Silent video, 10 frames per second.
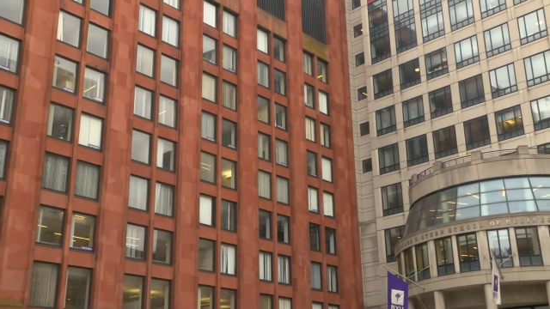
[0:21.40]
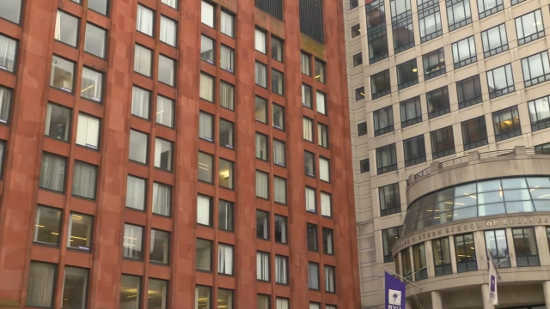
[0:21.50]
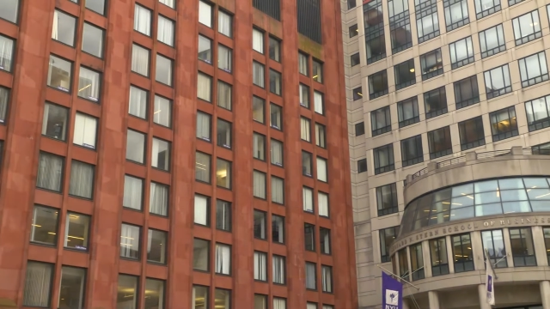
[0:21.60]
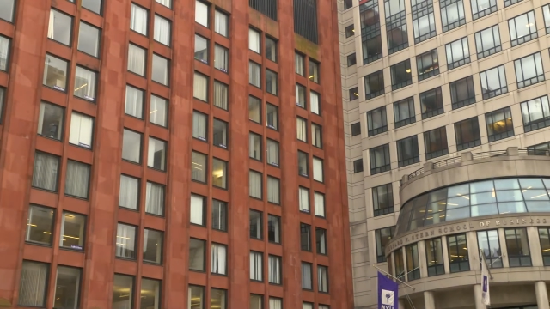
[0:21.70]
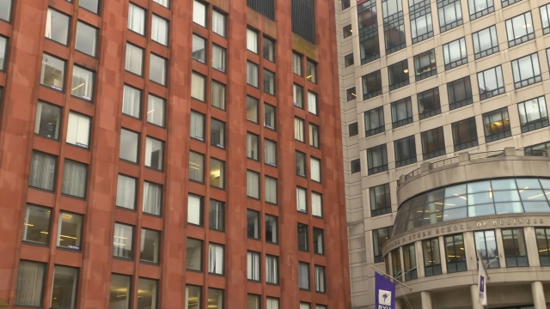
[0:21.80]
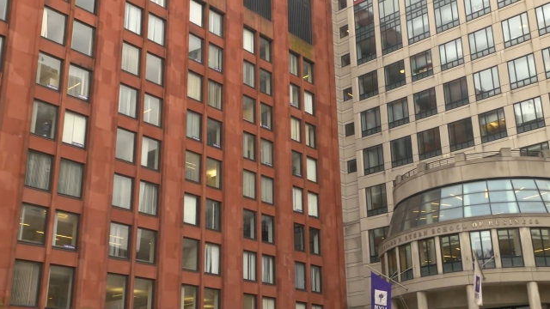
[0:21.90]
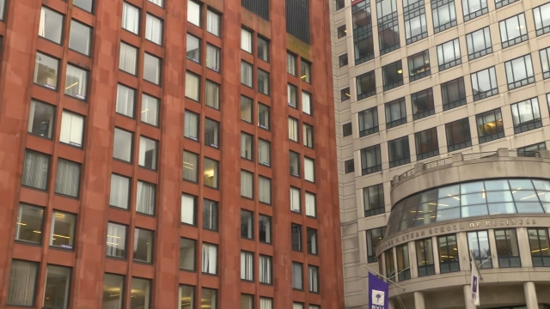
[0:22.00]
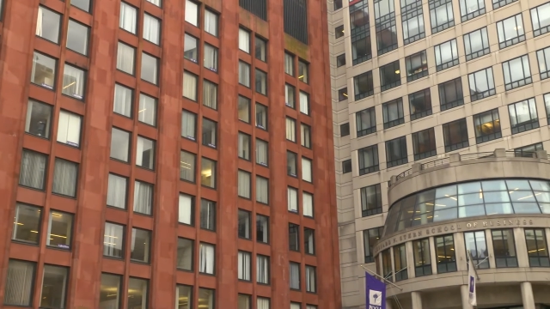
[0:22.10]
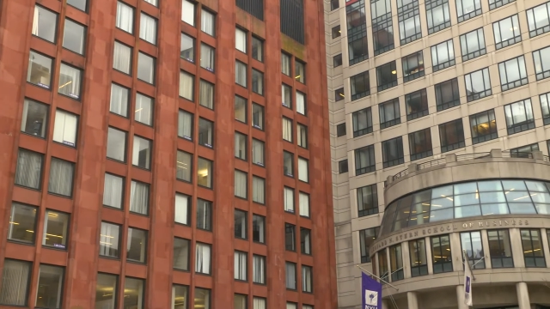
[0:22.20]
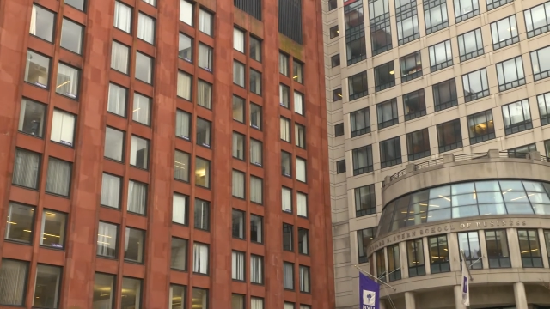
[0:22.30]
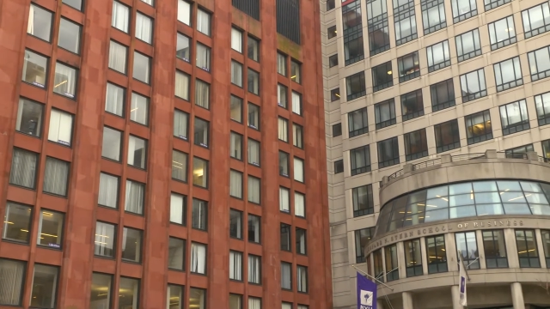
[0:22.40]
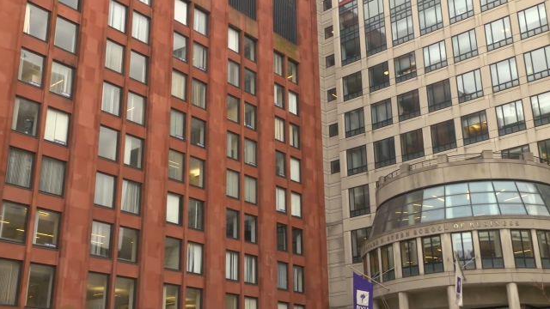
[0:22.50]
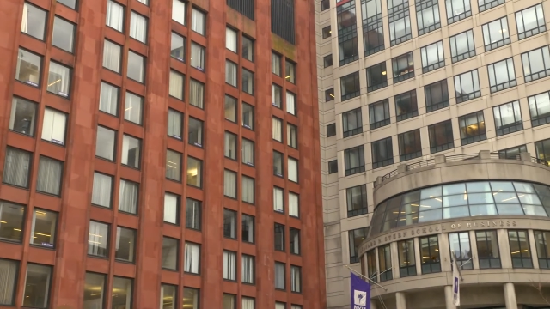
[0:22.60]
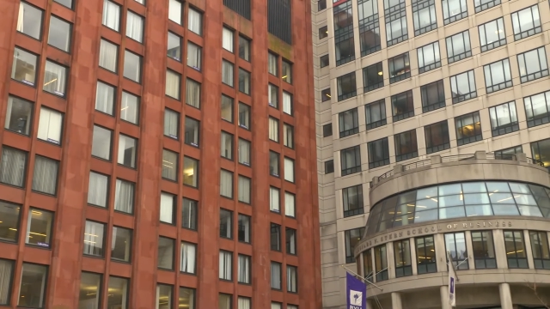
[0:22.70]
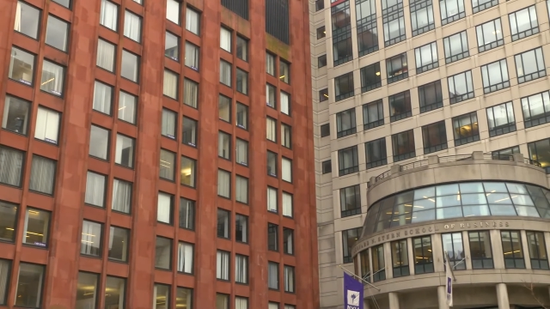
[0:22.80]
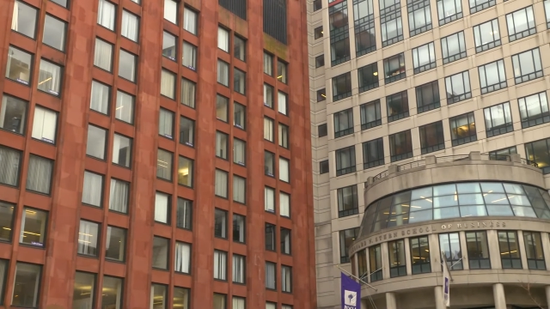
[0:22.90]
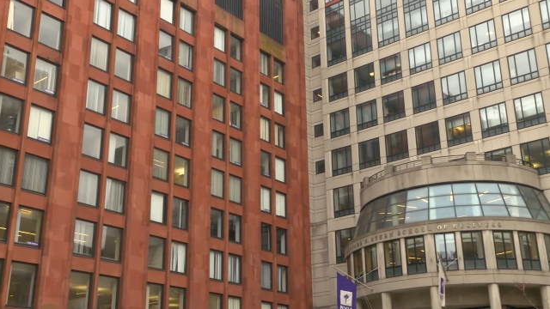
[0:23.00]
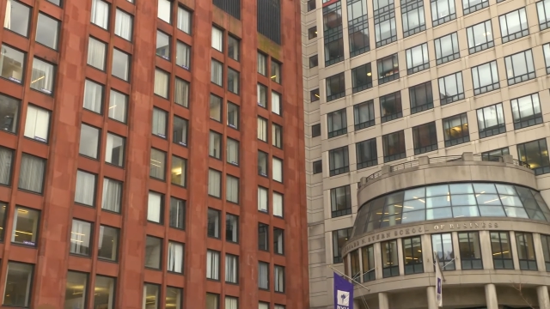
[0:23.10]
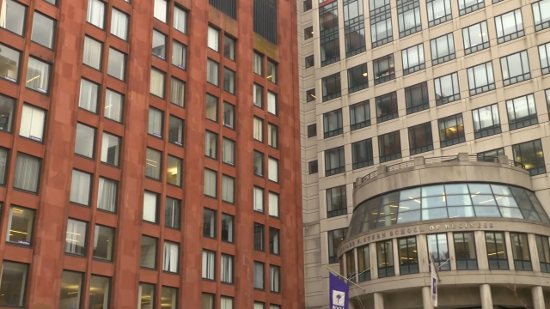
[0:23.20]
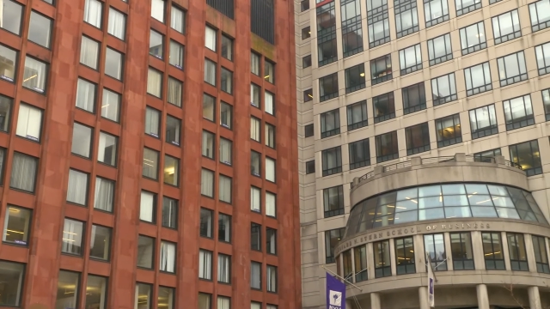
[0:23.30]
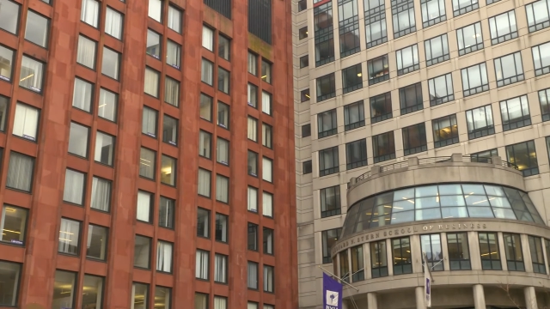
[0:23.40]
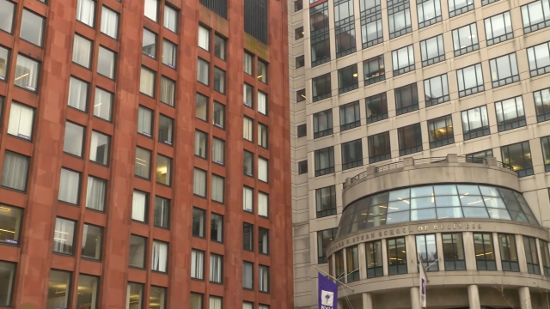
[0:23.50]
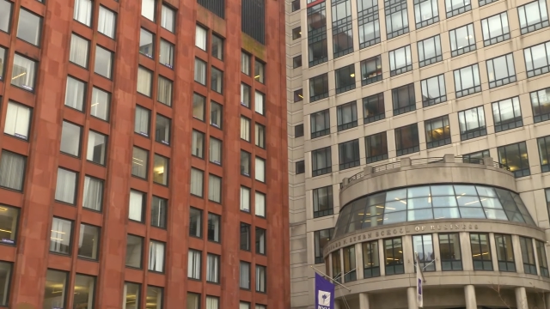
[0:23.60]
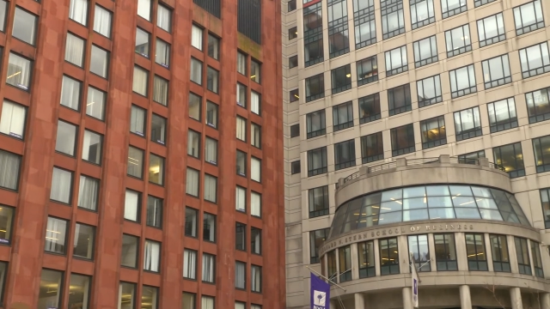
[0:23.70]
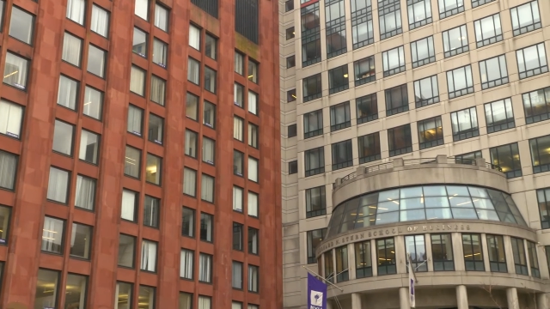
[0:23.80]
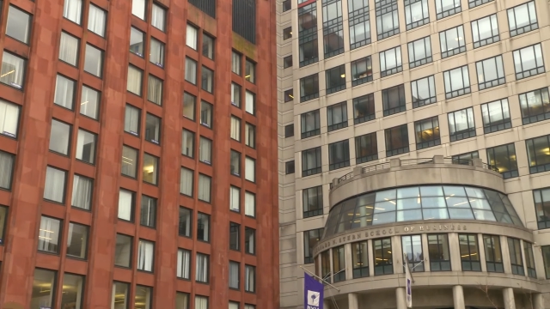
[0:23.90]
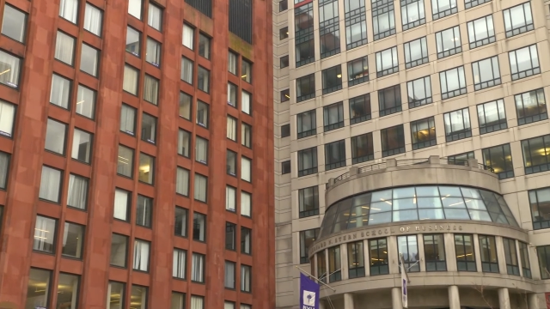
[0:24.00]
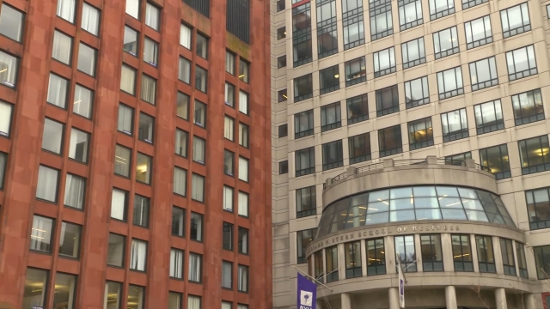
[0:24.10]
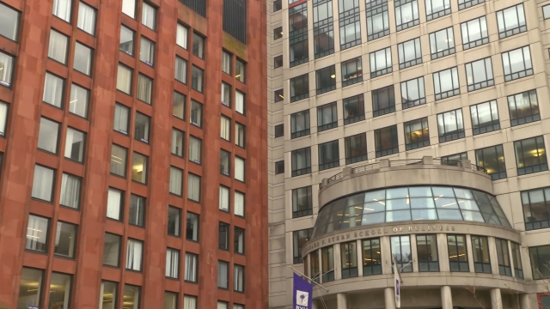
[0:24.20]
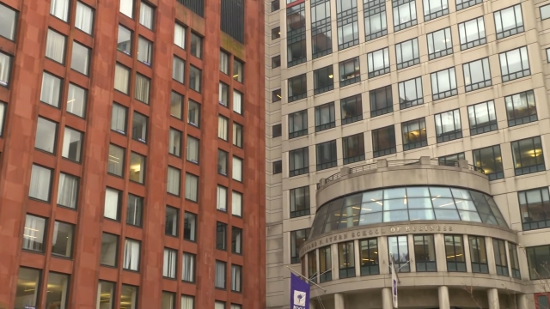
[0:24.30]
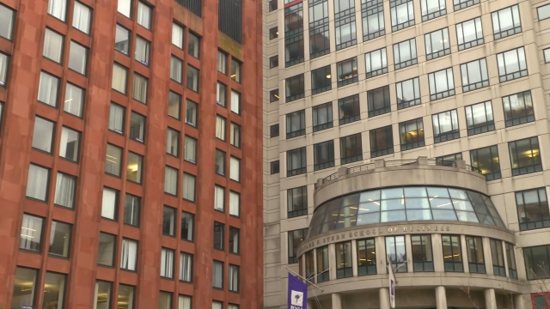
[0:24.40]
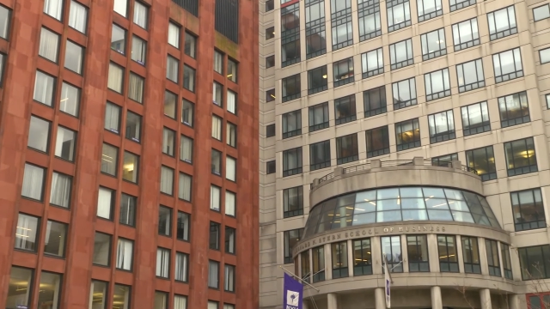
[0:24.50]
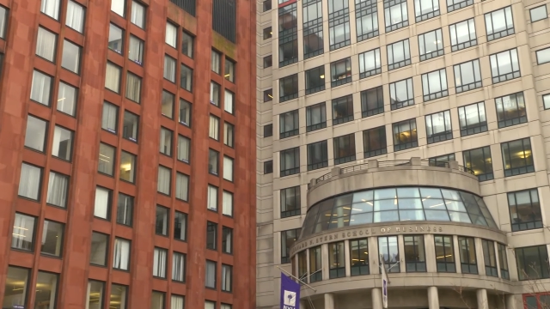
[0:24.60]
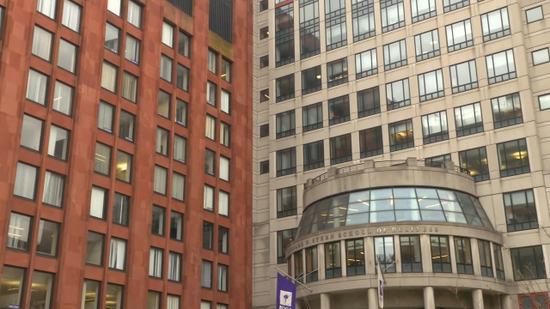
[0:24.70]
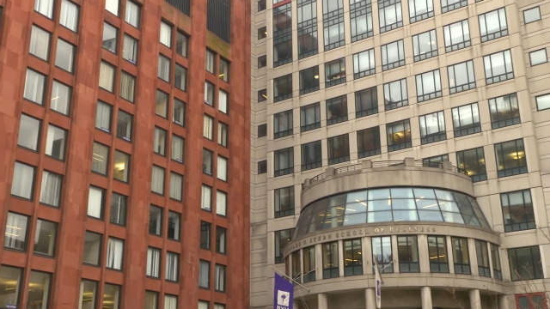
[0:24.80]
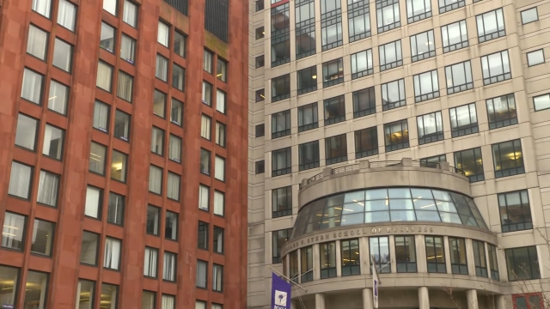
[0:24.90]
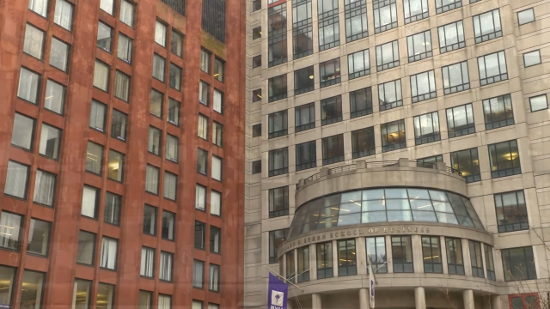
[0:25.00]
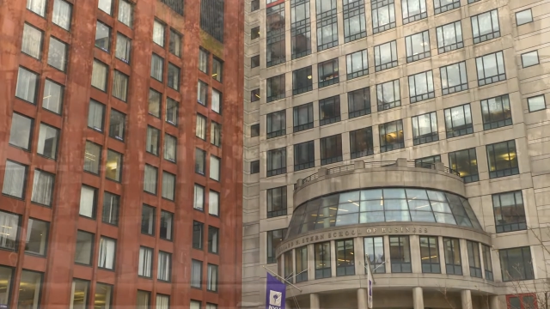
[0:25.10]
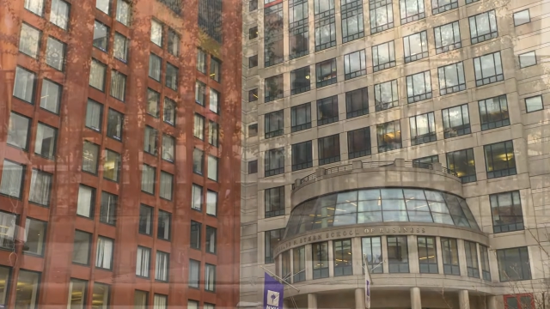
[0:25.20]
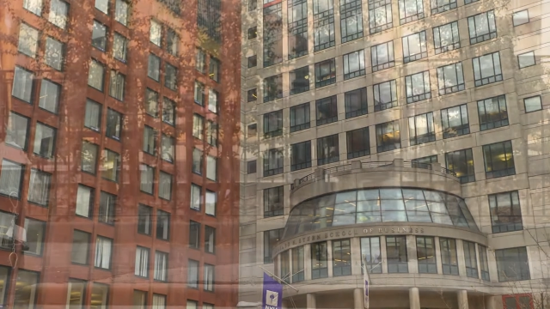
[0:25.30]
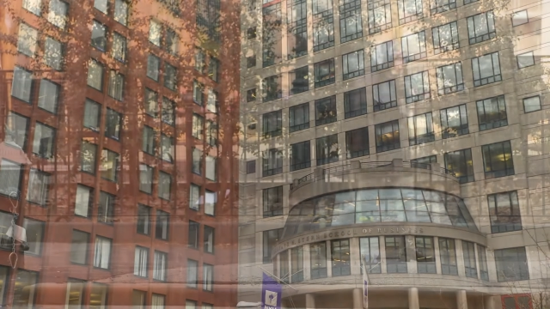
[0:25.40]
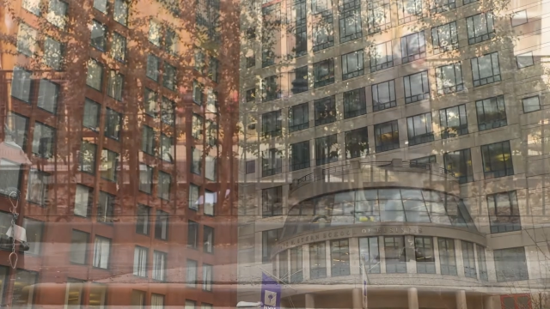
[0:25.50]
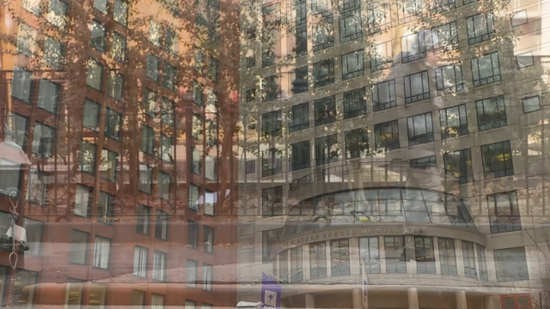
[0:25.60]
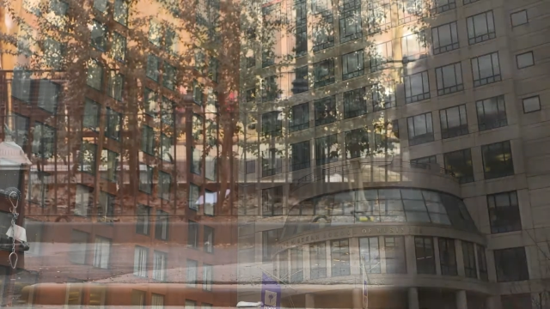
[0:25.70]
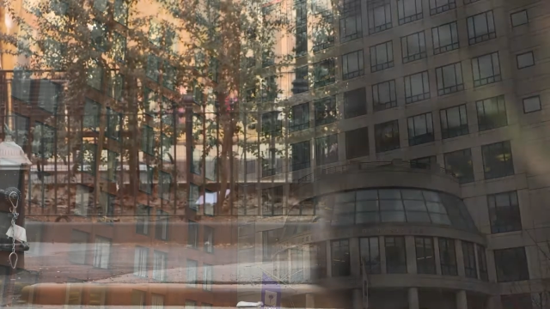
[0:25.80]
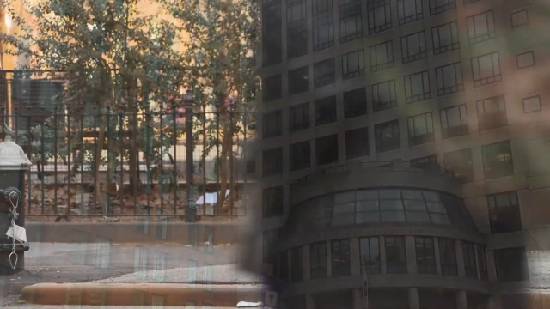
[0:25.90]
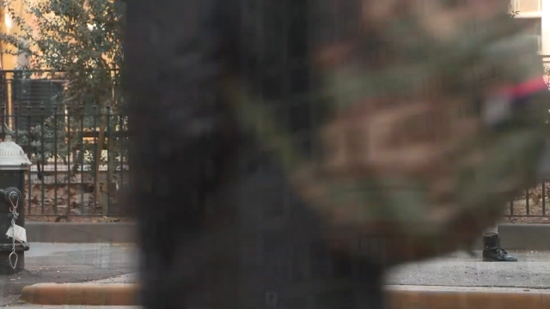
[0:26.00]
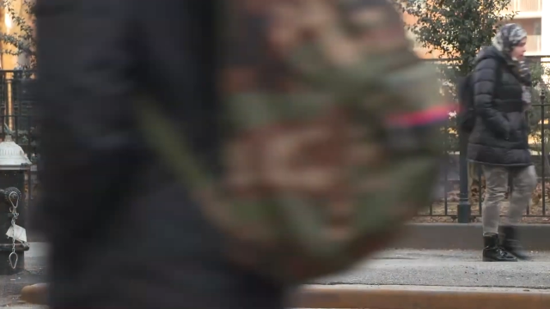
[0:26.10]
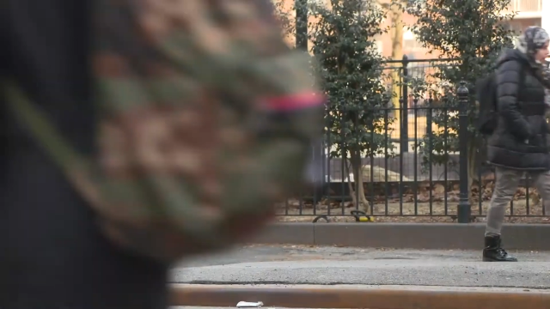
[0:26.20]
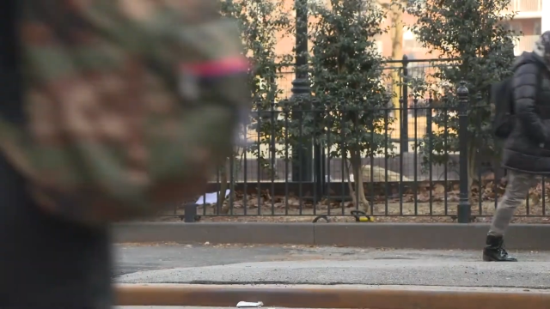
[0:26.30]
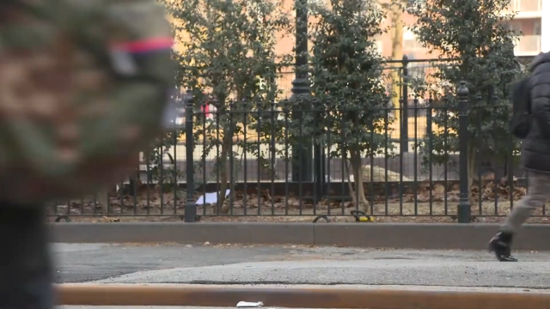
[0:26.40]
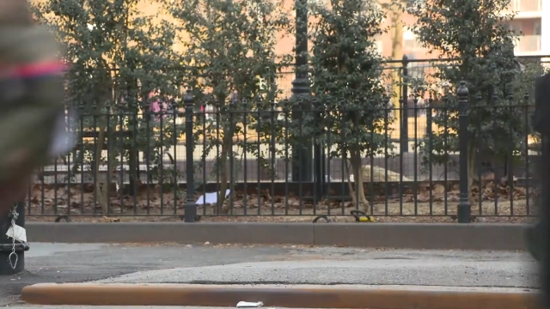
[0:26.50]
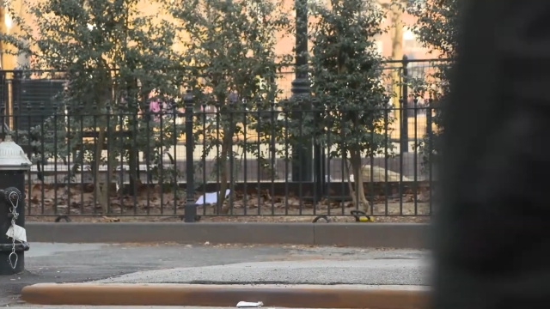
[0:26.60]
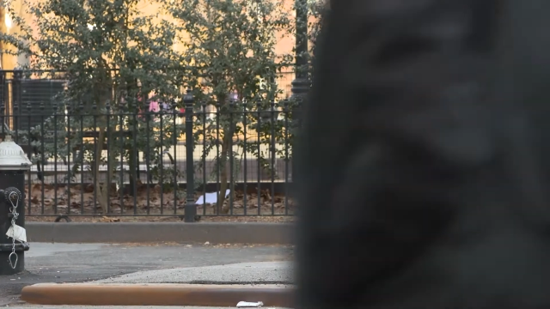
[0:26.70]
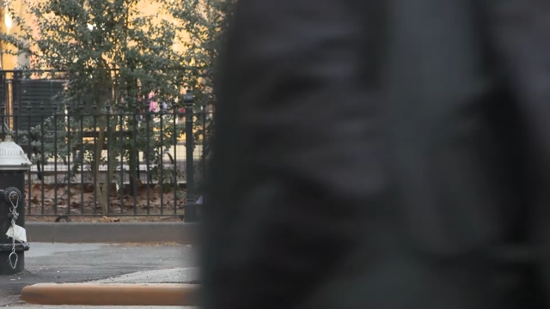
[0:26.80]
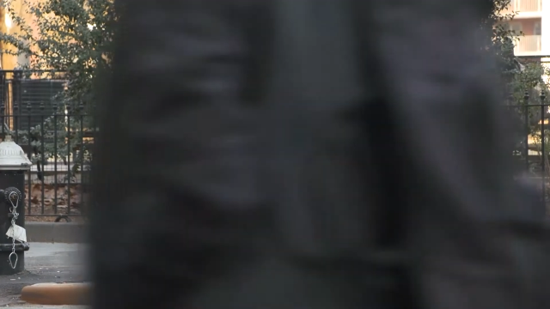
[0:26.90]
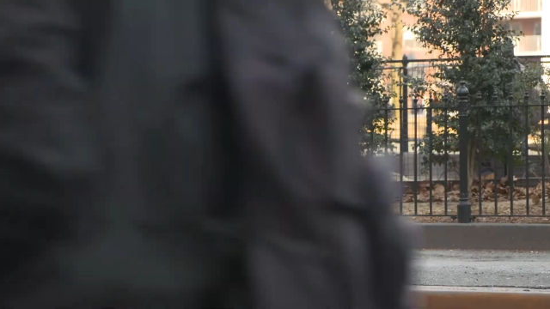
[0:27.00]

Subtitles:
(no speaker visible)